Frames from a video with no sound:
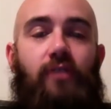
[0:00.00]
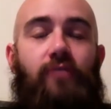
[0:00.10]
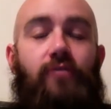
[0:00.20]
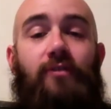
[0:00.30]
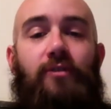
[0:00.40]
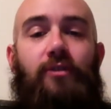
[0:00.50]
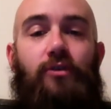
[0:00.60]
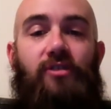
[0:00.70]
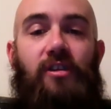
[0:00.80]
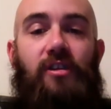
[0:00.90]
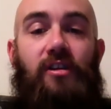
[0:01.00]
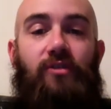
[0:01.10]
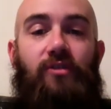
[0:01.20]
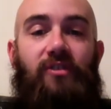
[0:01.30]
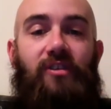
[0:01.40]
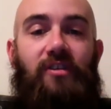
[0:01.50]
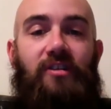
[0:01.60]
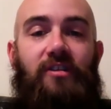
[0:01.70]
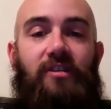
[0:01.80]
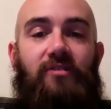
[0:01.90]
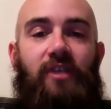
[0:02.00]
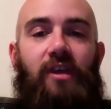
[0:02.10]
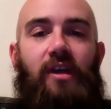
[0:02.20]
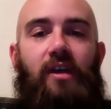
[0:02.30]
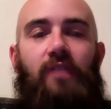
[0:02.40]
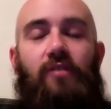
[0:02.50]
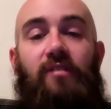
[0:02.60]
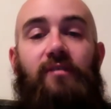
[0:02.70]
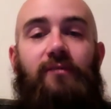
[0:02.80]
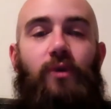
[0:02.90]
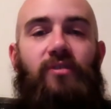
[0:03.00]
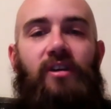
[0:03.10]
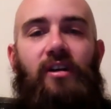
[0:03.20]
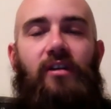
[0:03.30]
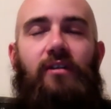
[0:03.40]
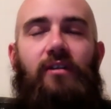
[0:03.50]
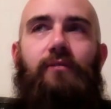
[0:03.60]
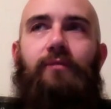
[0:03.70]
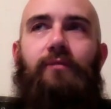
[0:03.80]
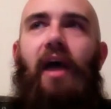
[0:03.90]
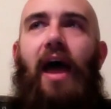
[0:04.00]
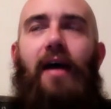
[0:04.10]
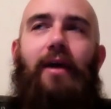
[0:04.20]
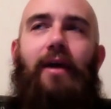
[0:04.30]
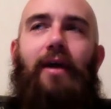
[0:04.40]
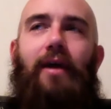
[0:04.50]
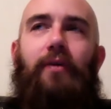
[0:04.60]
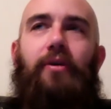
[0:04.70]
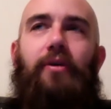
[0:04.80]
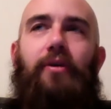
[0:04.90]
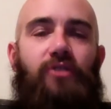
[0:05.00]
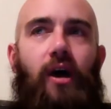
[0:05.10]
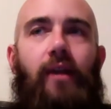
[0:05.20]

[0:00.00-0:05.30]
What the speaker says: 2013, he tore his Achilles. 2014, I don't really know what was going on.